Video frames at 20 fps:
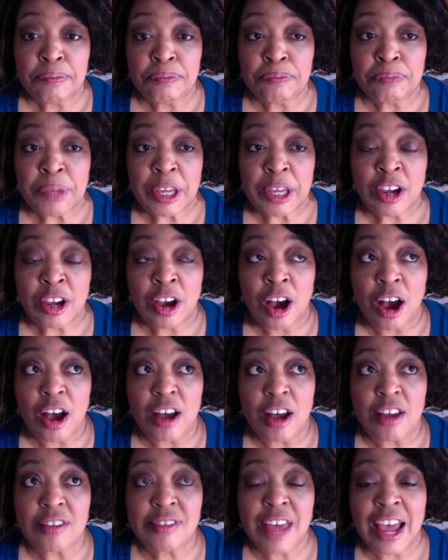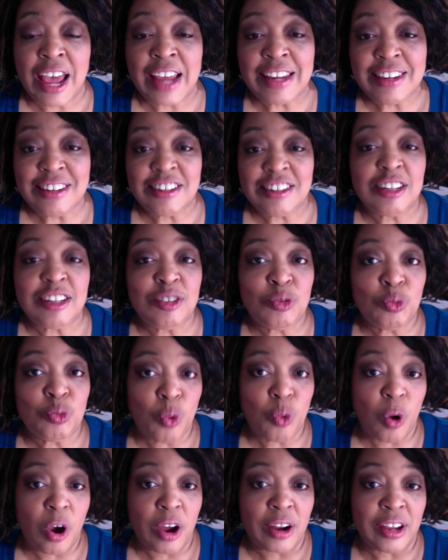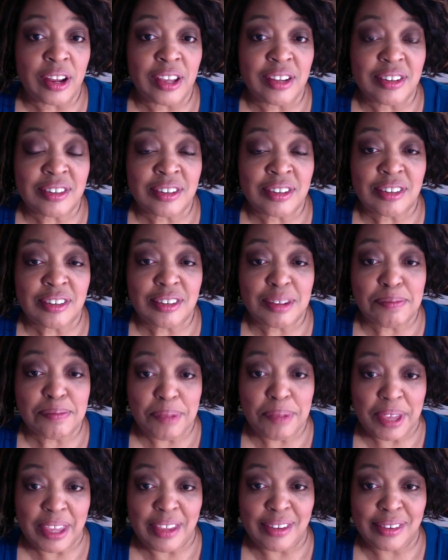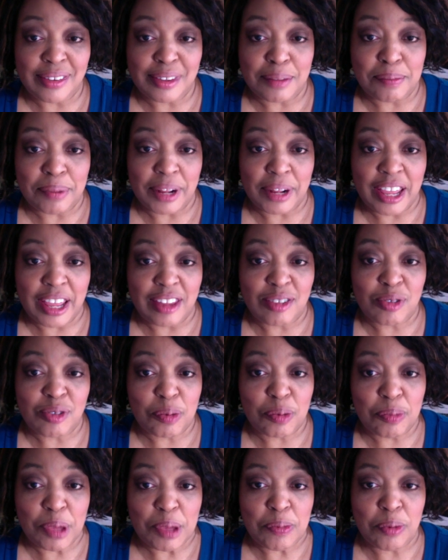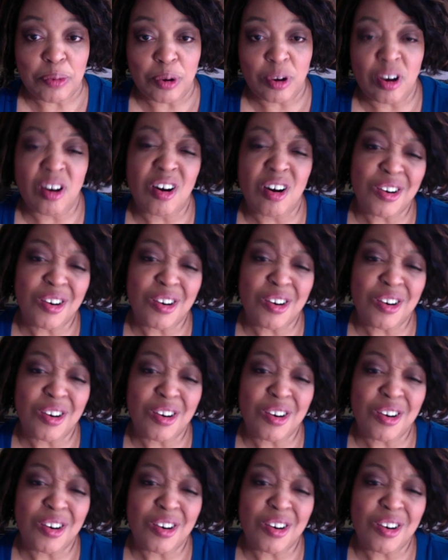because I didn't want it to be someplace where people go,